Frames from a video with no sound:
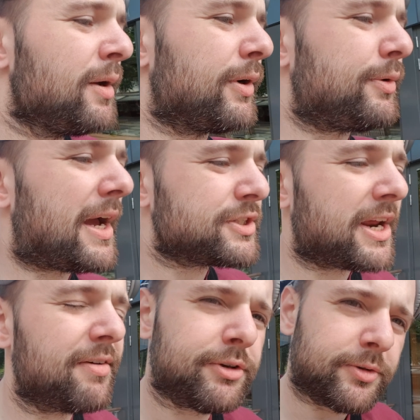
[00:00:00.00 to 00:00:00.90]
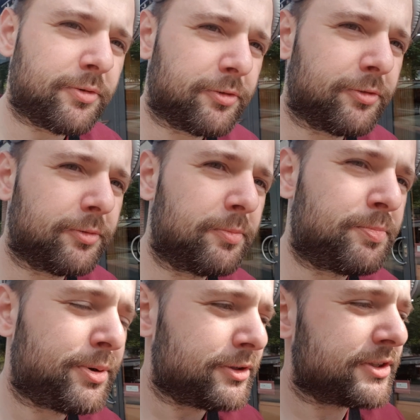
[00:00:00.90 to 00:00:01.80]
where you actually have to
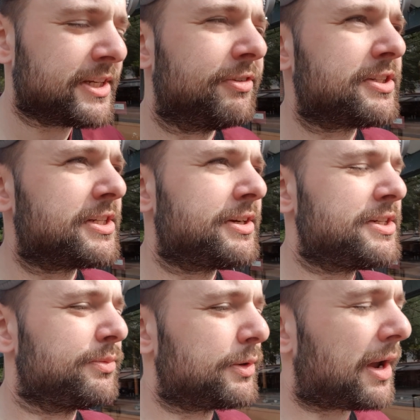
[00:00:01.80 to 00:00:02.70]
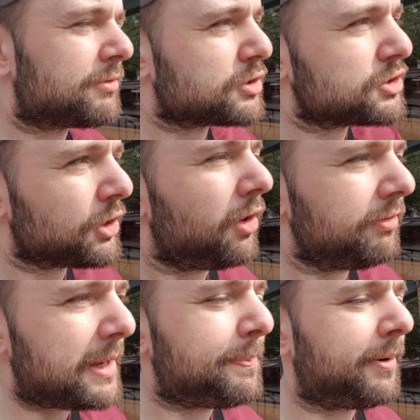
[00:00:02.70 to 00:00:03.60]
put yourself in a situation where you have to solve a